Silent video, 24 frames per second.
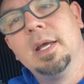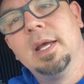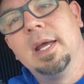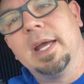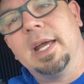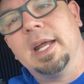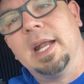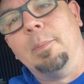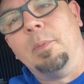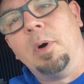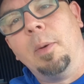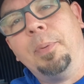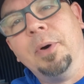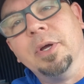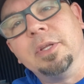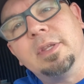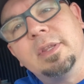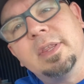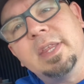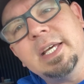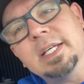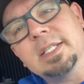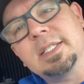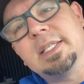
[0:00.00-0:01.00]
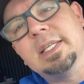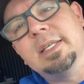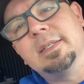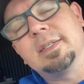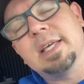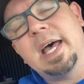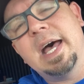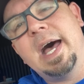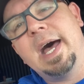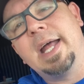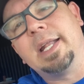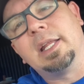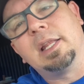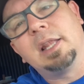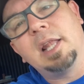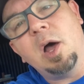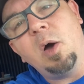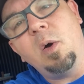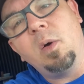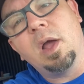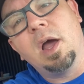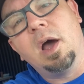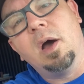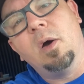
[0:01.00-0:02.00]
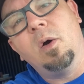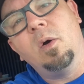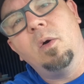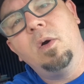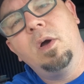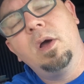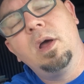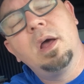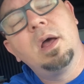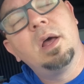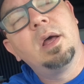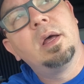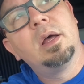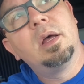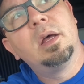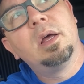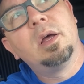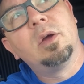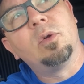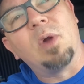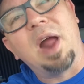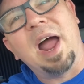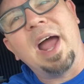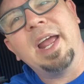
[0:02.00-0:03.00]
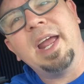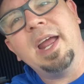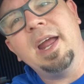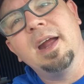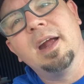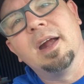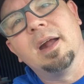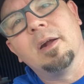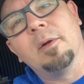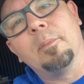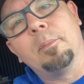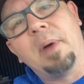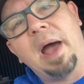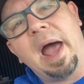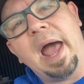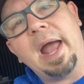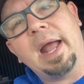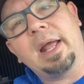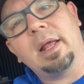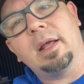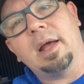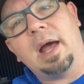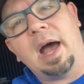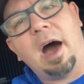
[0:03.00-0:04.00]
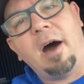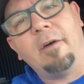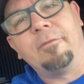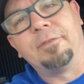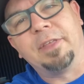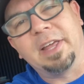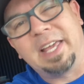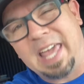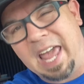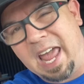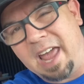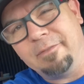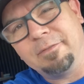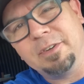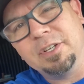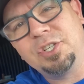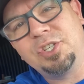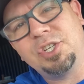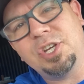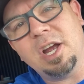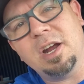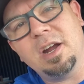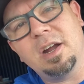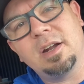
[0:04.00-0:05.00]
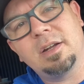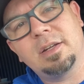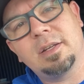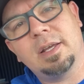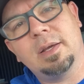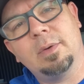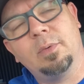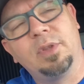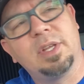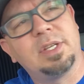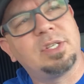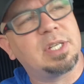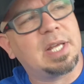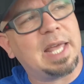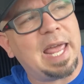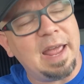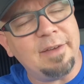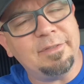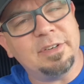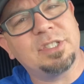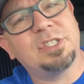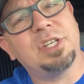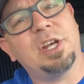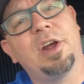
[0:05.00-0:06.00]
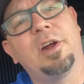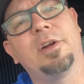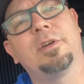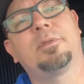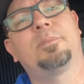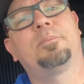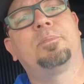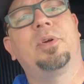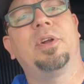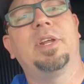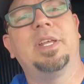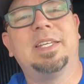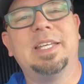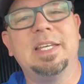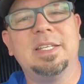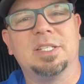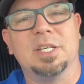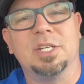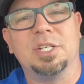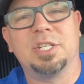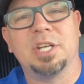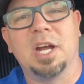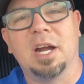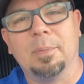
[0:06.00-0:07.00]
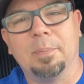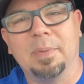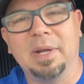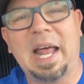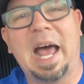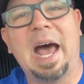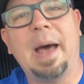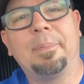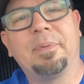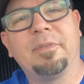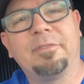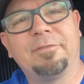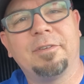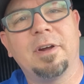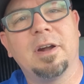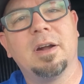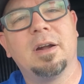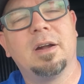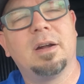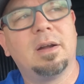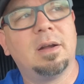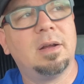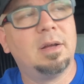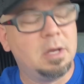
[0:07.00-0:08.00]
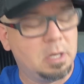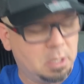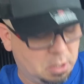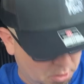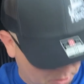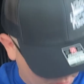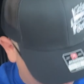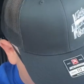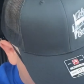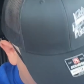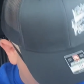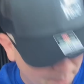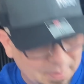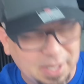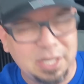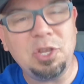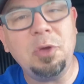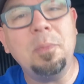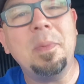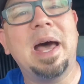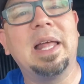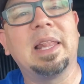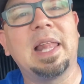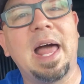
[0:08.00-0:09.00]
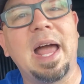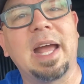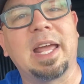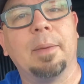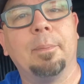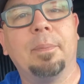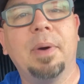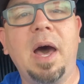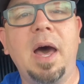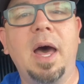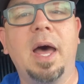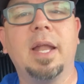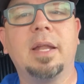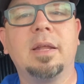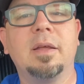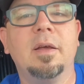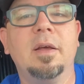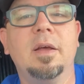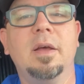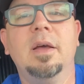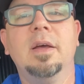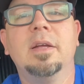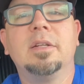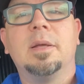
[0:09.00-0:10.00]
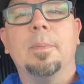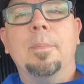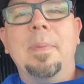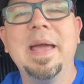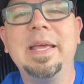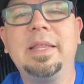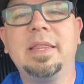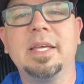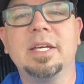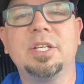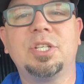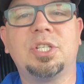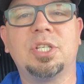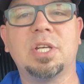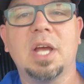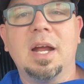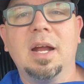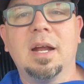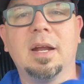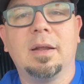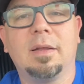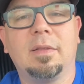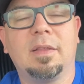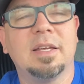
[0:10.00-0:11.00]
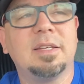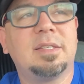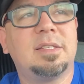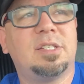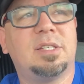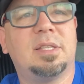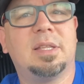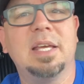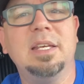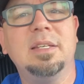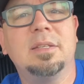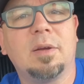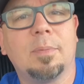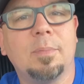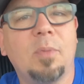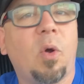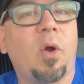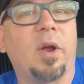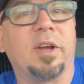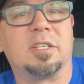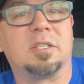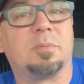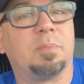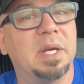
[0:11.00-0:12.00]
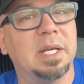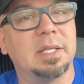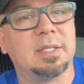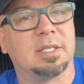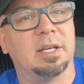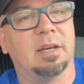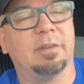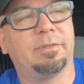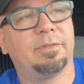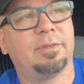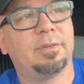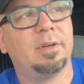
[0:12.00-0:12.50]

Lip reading: And I'm gonna put this design and logo right here back off the canvas shirt. Well, the canvas shirt is a pretty decent shirt, but I prefer, I mean, you might like it, but to make this shirt, these are more expensive.